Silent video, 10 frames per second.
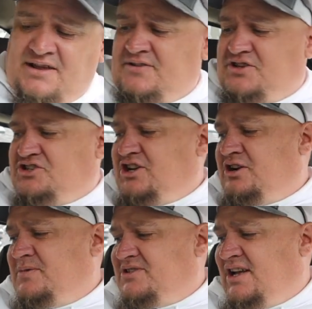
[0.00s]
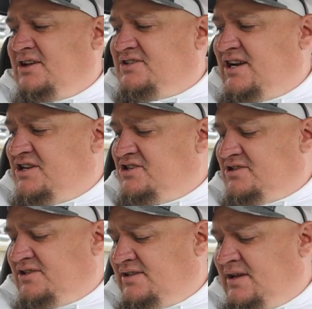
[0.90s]
this gentleman's house that I
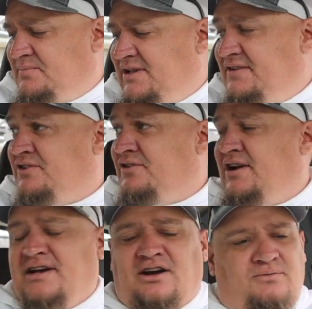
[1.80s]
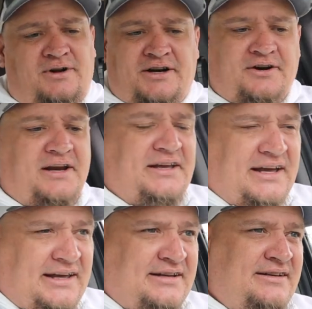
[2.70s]
just I'm leaving right now, what a great
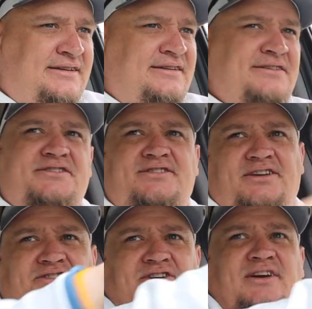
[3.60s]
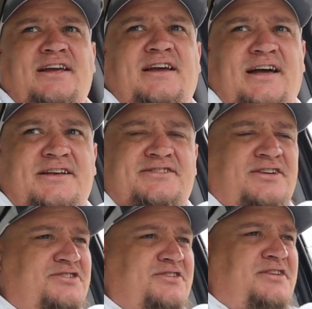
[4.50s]
guy. Such a great guy,
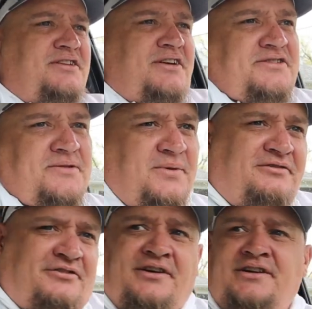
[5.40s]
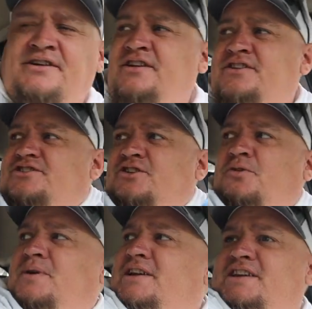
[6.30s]
such a good customer for
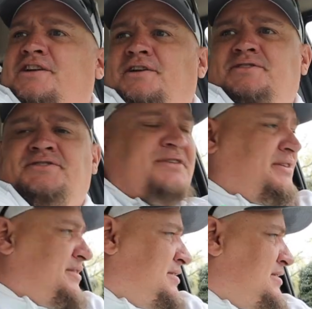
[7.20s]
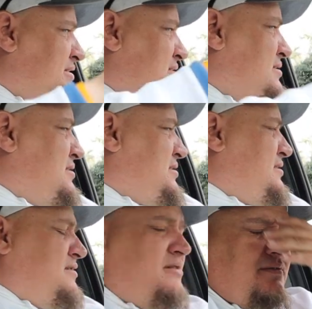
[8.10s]
so many years.
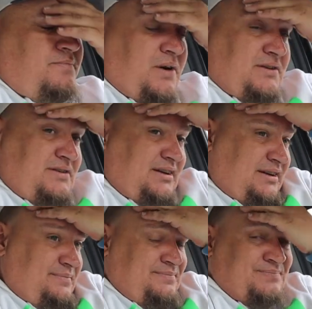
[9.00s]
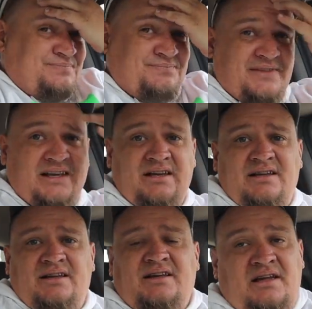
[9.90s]
But, uh,
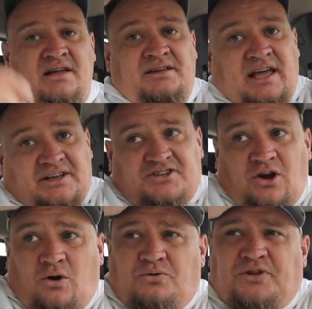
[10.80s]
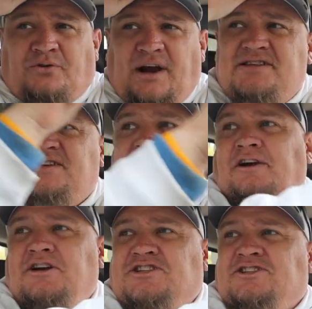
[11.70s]
yeah, so the Crazy
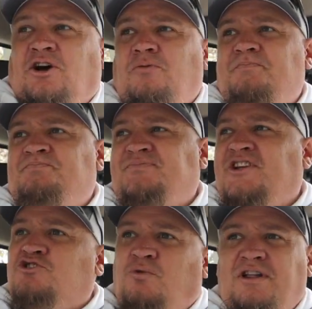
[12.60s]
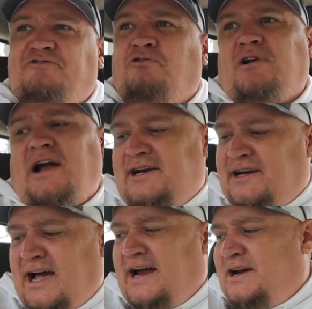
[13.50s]
Larry's soap, twenty-four
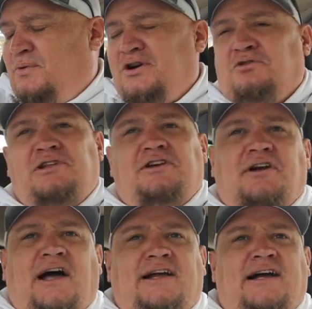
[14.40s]
ninety-nine at window cleaner dot